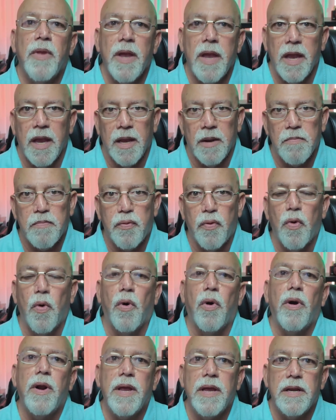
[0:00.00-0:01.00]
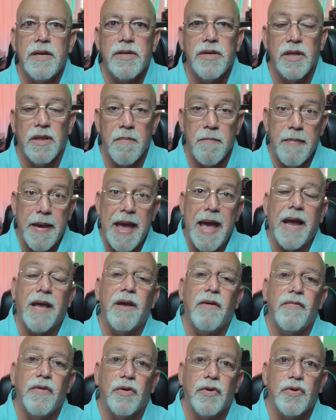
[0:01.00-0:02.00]
and pour into the back
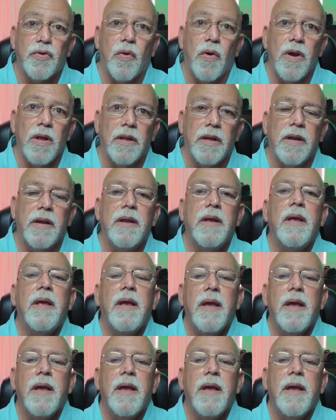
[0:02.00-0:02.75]
of your toilet